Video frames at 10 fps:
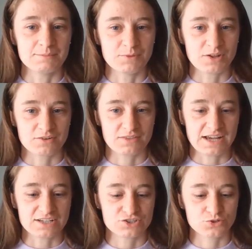whether
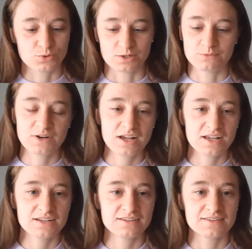that's shorter
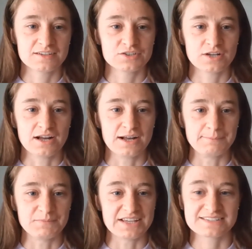runs,
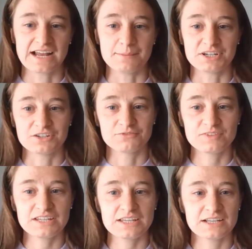less time on your
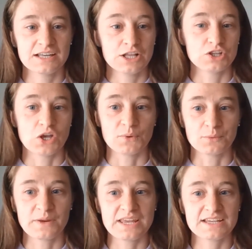feet,
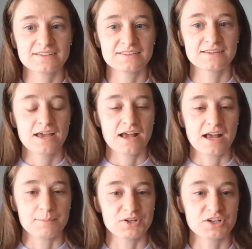lower weights.
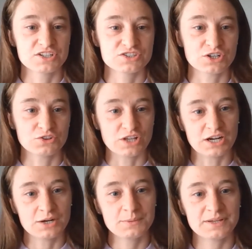You're going to start
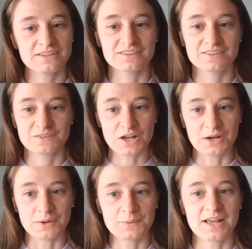low and
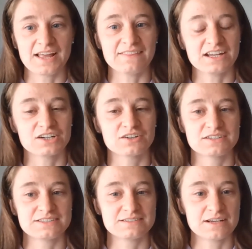slow, and then you're
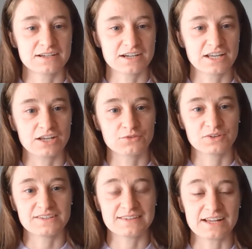going to
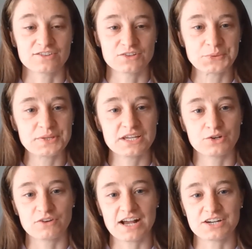increase that slowly
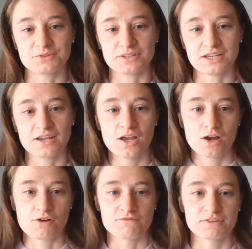and gradually
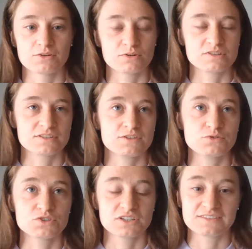over the course of
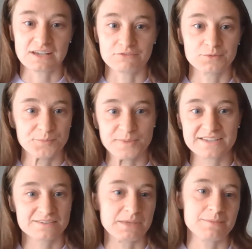usually several
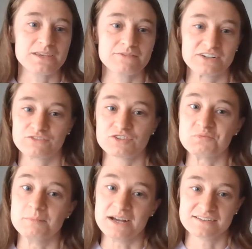weeks, maybe even a
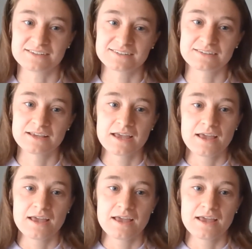few months.